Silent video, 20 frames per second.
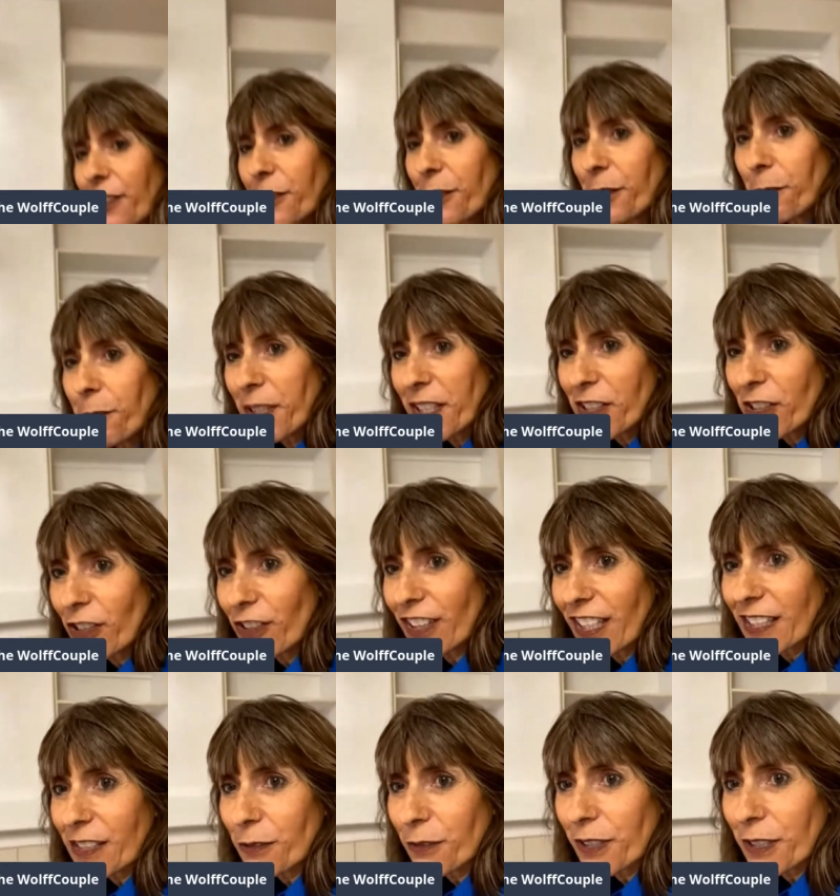just want to make sure
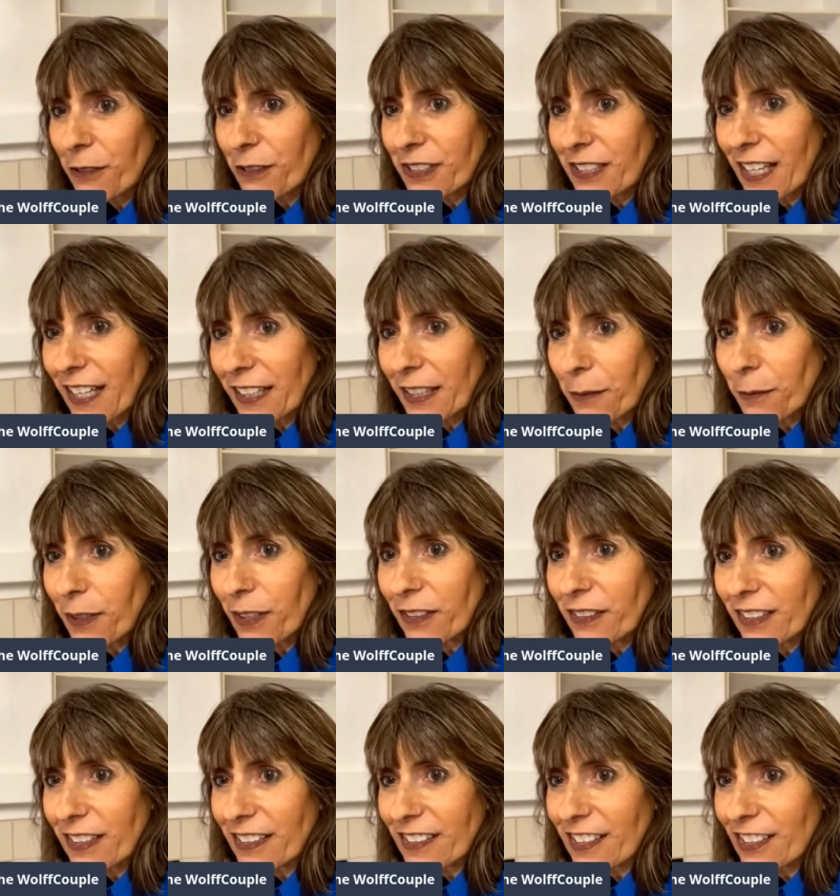that's what he was talking about
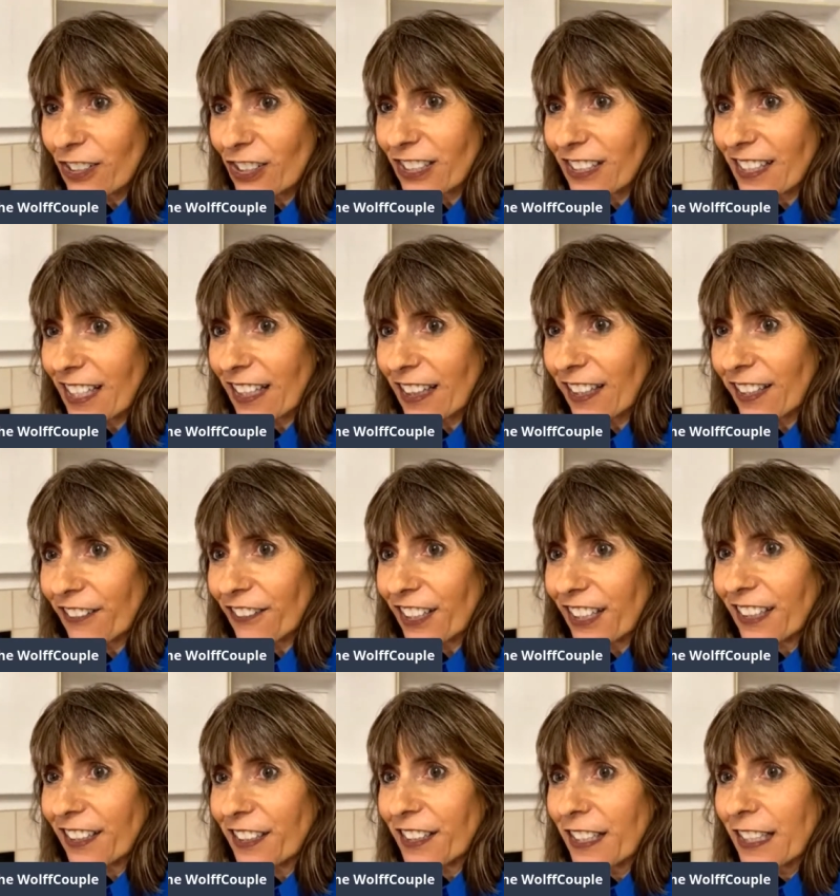because he just okay, said love that
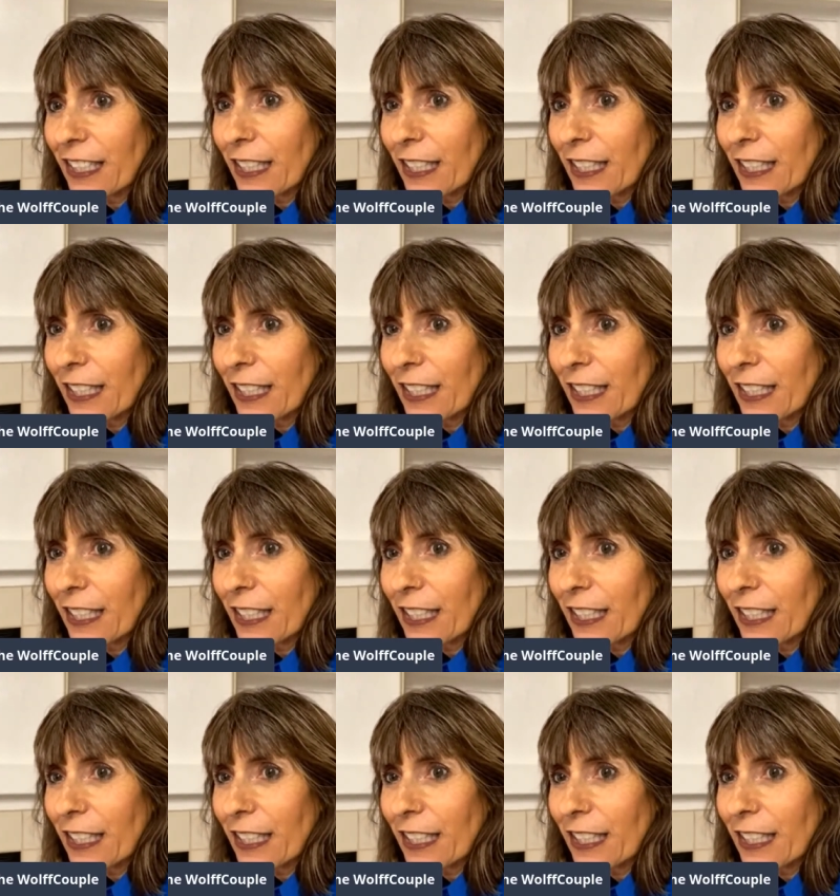it. That could be